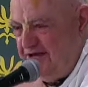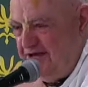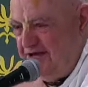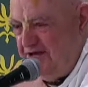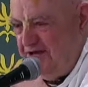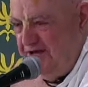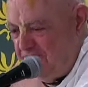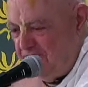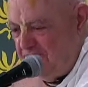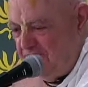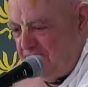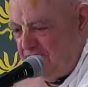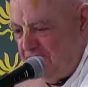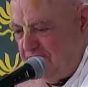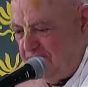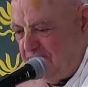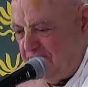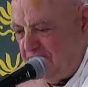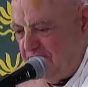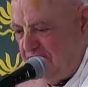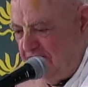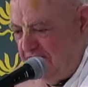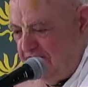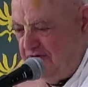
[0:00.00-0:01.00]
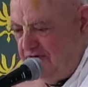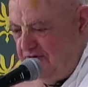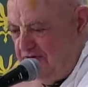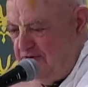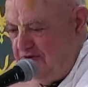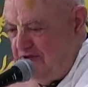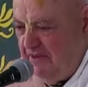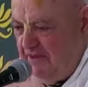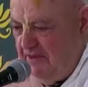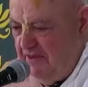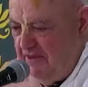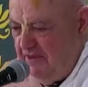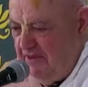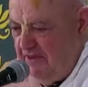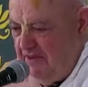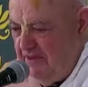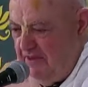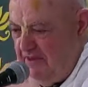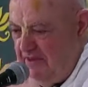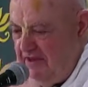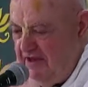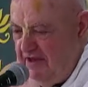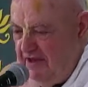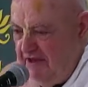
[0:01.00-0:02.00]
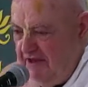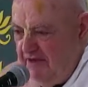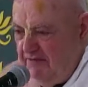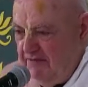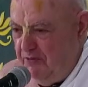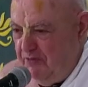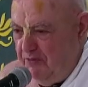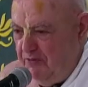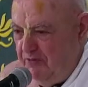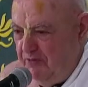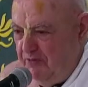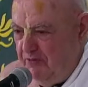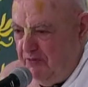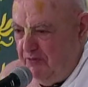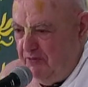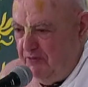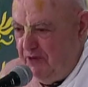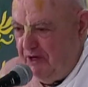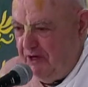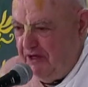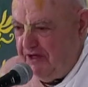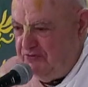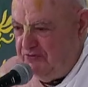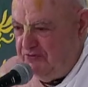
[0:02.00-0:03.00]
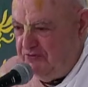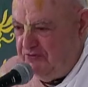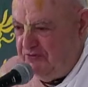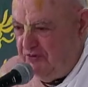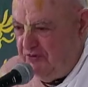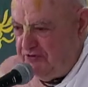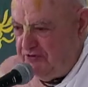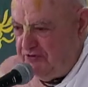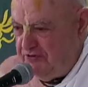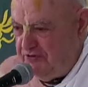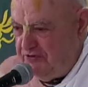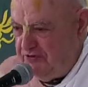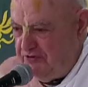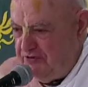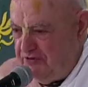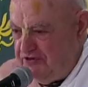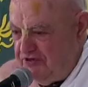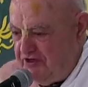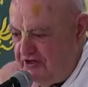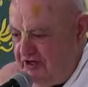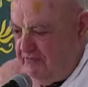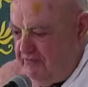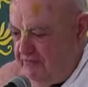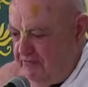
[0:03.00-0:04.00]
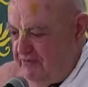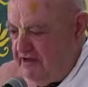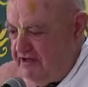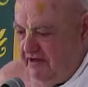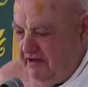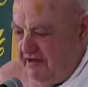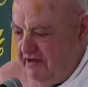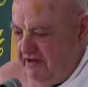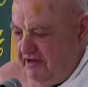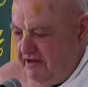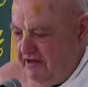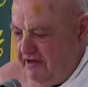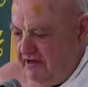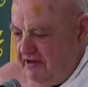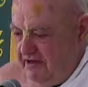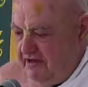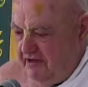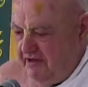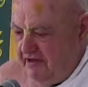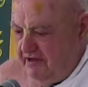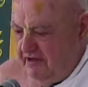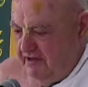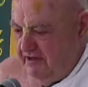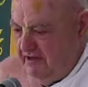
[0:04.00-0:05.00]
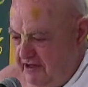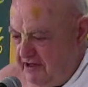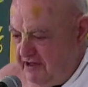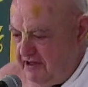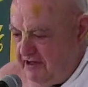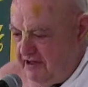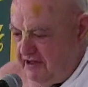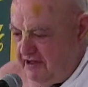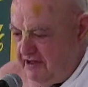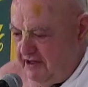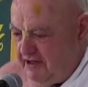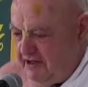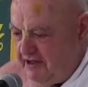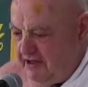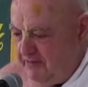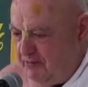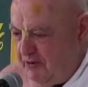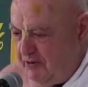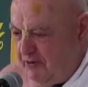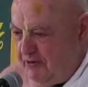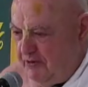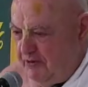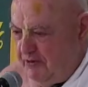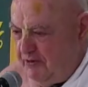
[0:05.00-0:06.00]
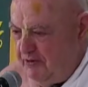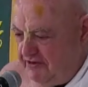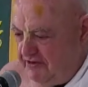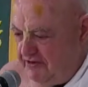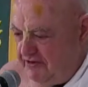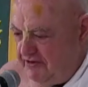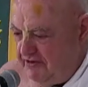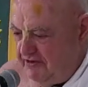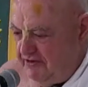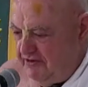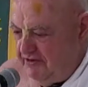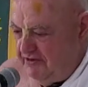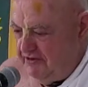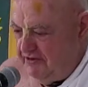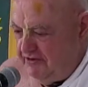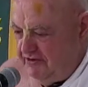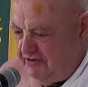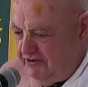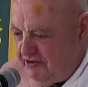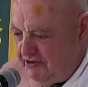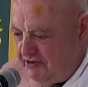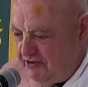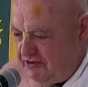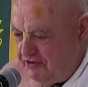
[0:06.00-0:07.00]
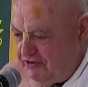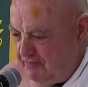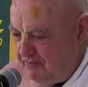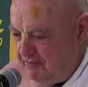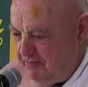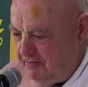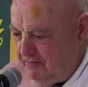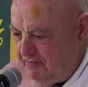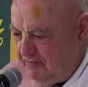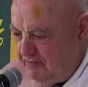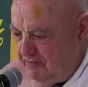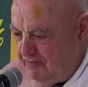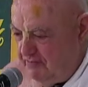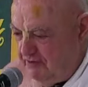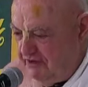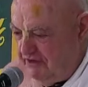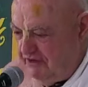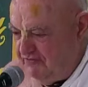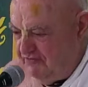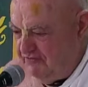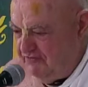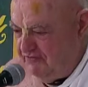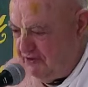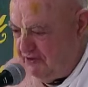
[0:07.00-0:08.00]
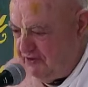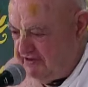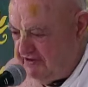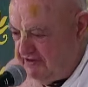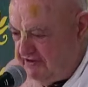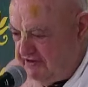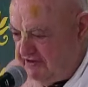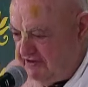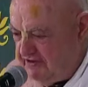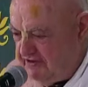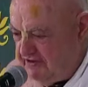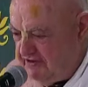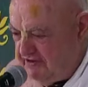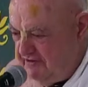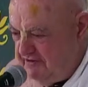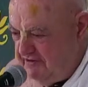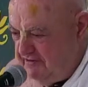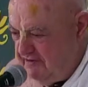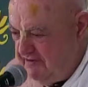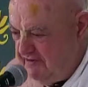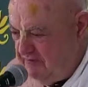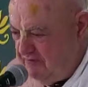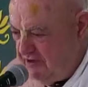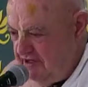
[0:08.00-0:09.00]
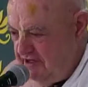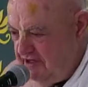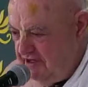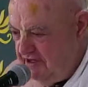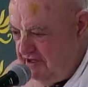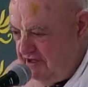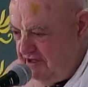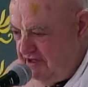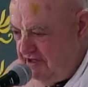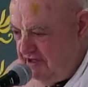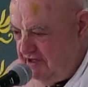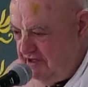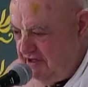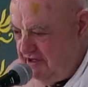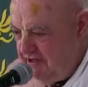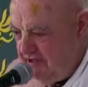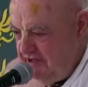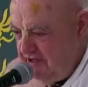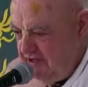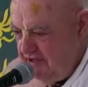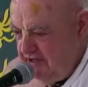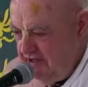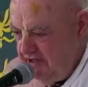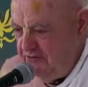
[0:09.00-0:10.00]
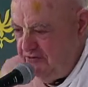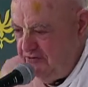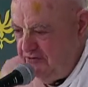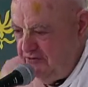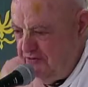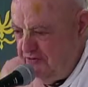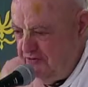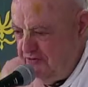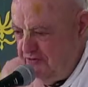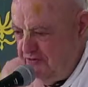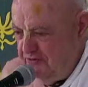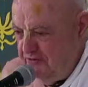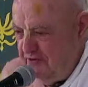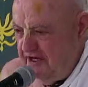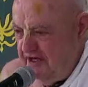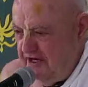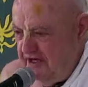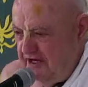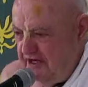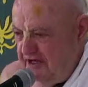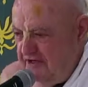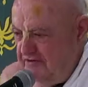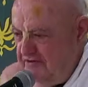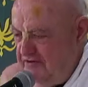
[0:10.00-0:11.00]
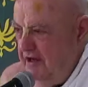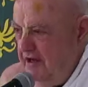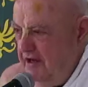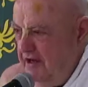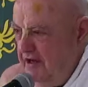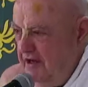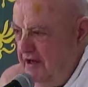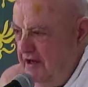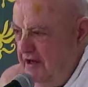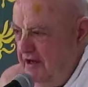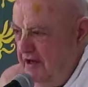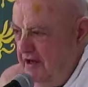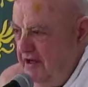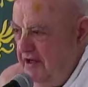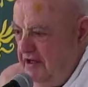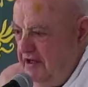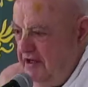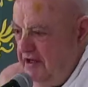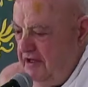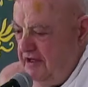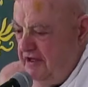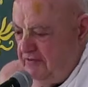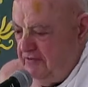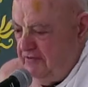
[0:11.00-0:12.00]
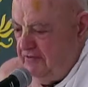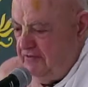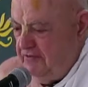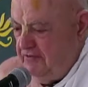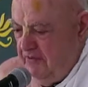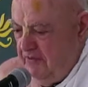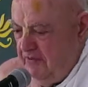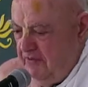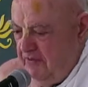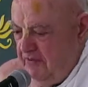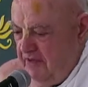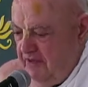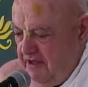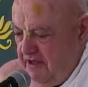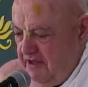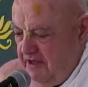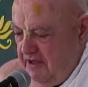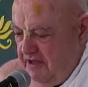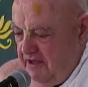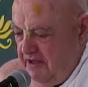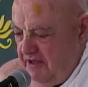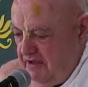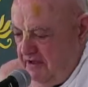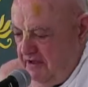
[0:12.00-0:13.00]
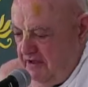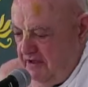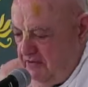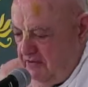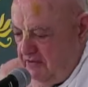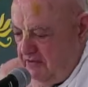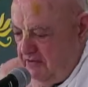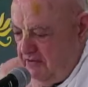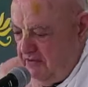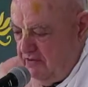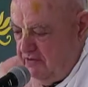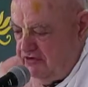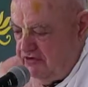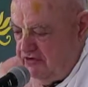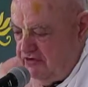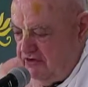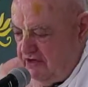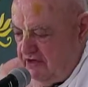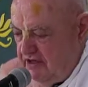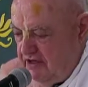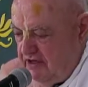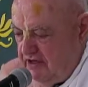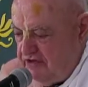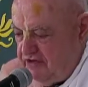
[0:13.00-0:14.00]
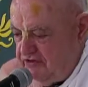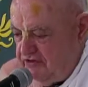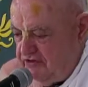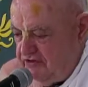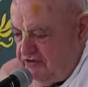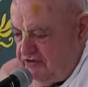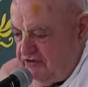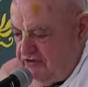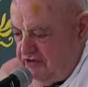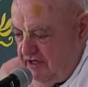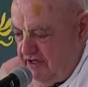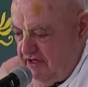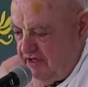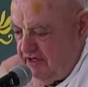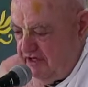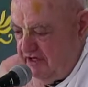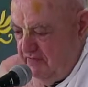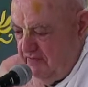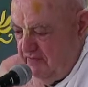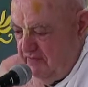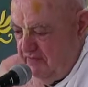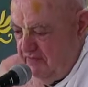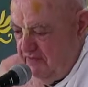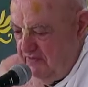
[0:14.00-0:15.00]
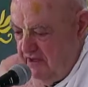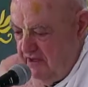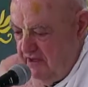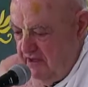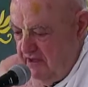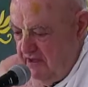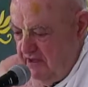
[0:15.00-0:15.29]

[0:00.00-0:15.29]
so anyway, we don't want to do that. We don't want to break our thread and curse anybody. You can break your thread and curse yourself to be a devotee. That's impious. We don't do that either. So Krishna Conscious Society